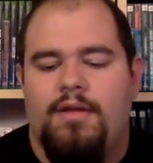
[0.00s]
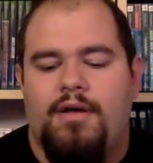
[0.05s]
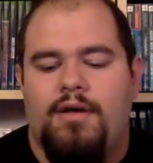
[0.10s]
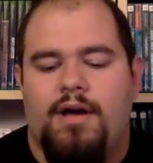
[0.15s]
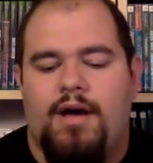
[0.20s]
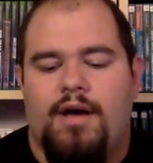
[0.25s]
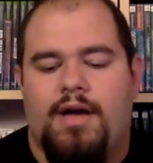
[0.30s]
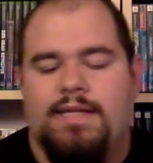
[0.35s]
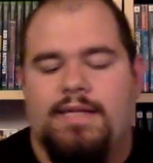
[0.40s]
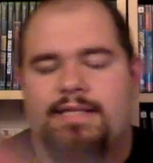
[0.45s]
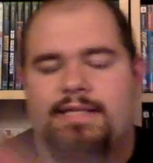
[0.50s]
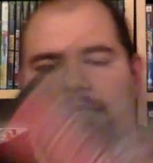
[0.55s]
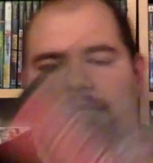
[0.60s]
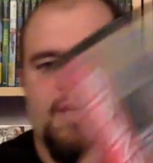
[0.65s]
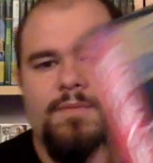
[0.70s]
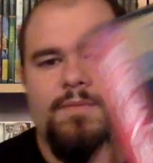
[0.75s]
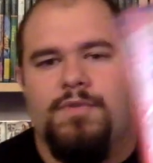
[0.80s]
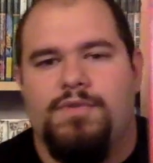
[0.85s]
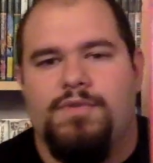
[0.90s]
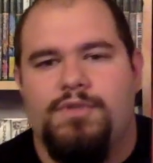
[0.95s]

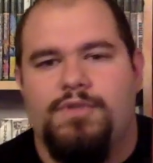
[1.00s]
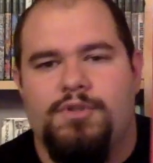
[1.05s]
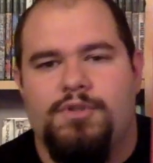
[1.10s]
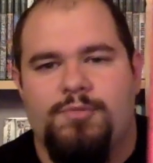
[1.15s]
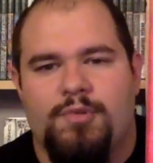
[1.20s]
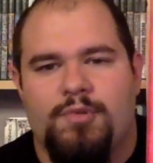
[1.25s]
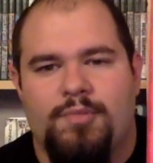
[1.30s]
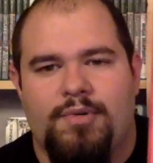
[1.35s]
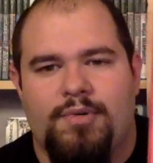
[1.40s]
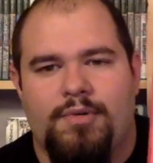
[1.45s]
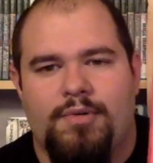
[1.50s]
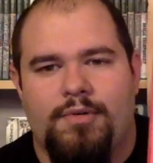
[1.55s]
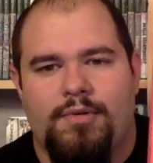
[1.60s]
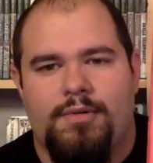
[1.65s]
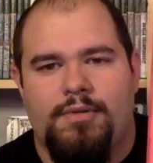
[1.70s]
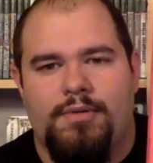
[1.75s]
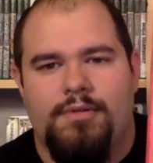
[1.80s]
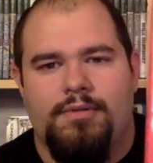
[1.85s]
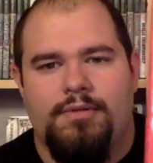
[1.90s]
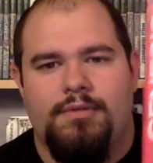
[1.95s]
Tecmo Super Bowl.
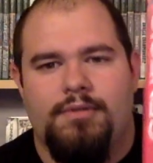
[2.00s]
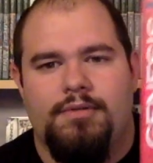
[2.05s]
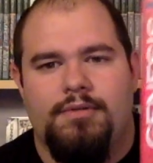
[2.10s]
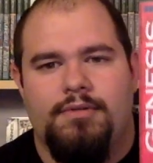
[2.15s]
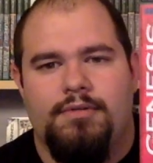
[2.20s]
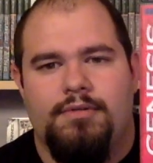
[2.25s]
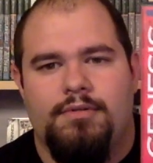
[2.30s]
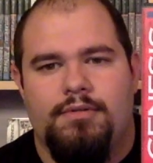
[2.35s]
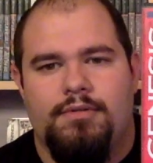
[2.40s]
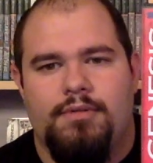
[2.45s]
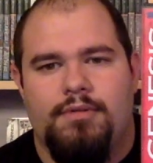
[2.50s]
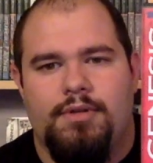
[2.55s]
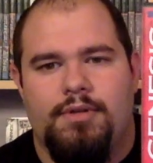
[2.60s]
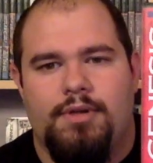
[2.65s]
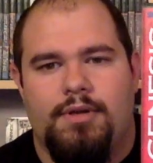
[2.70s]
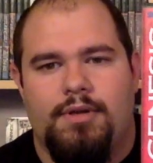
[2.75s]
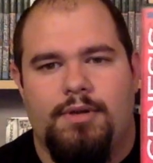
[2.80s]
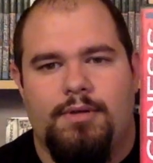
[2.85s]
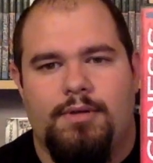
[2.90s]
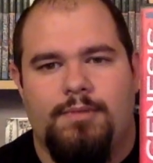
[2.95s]

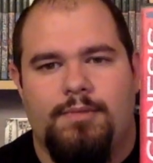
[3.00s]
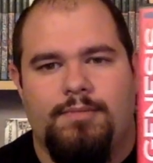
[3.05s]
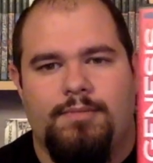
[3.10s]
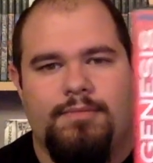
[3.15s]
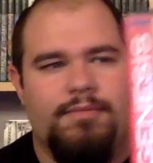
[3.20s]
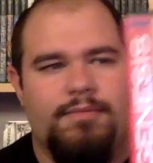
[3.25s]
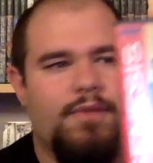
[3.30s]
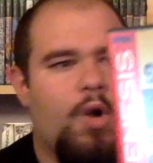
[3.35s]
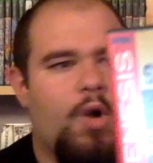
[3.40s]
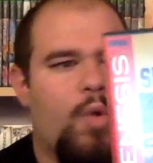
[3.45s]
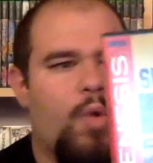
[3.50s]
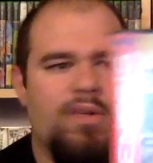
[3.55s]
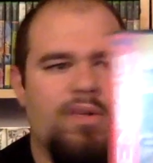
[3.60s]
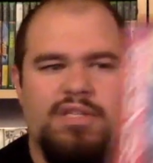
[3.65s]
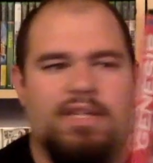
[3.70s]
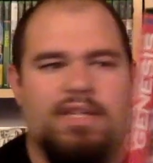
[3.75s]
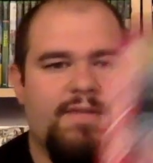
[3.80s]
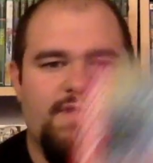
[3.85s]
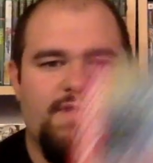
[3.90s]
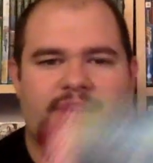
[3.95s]
Always
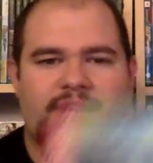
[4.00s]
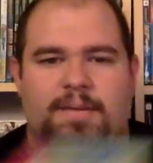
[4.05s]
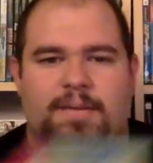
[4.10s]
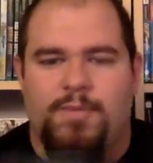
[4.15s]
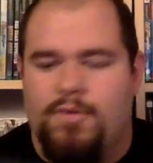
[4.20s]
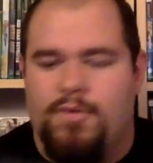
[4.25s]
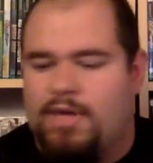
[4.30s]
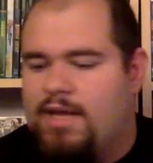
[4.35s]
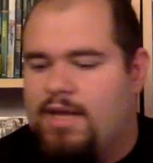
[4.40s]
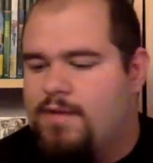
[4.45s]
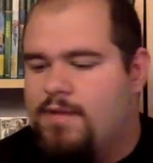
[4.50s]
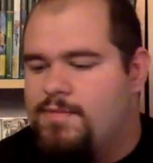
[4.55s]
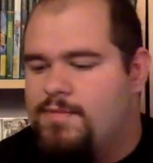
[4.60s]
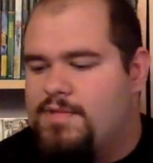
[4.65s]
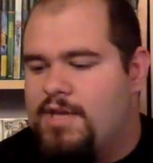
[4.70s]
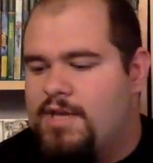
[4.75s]
loved Tecmo games.